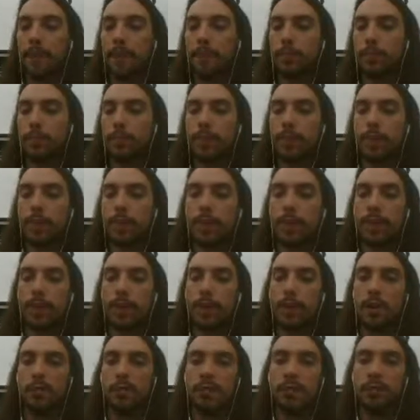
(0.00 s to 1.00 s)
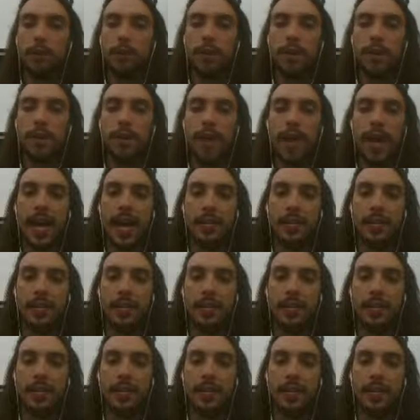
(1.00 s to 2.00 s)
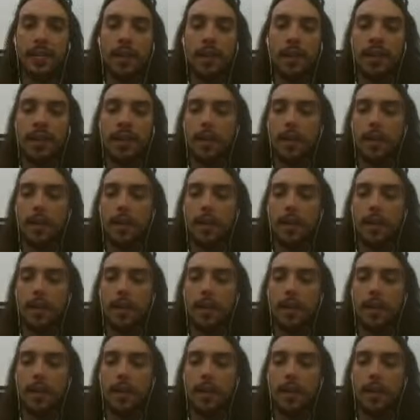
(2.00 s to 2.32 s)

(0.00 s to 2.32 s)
So as we know, fluids and gases,